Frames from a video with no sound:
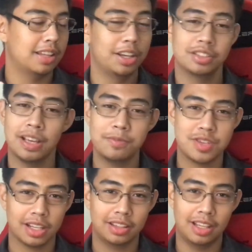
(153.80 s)
na yung
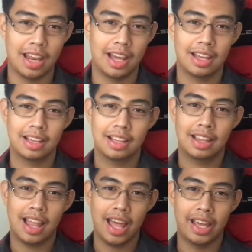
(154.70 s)
subject nila
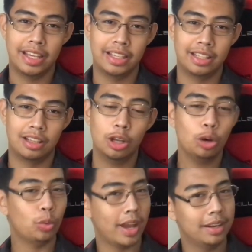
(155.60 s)
ay
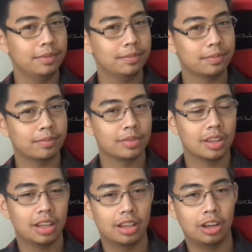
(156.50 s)
Law 1,
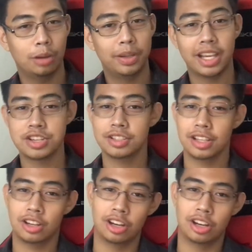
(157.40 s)
Obligations and